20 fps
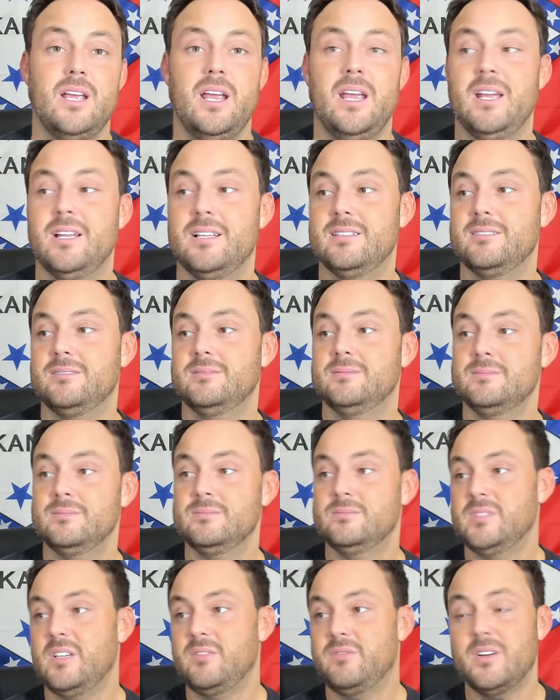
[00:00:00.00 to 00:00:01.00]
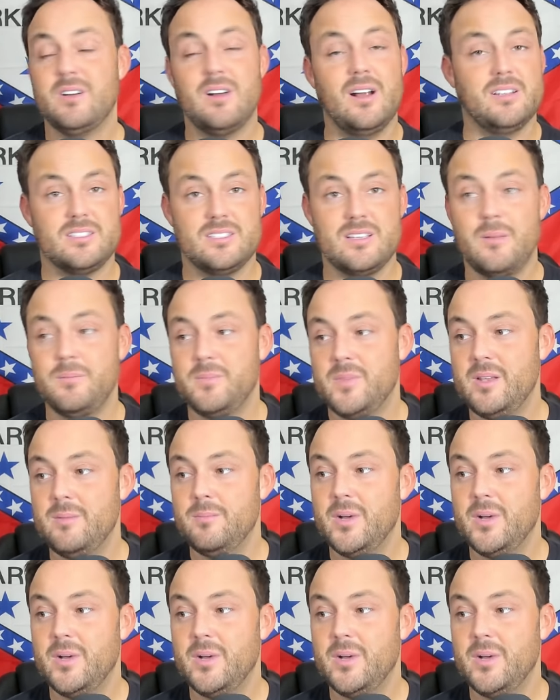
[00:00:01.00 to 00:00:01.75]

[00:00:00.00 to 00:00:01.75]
and they figure out something.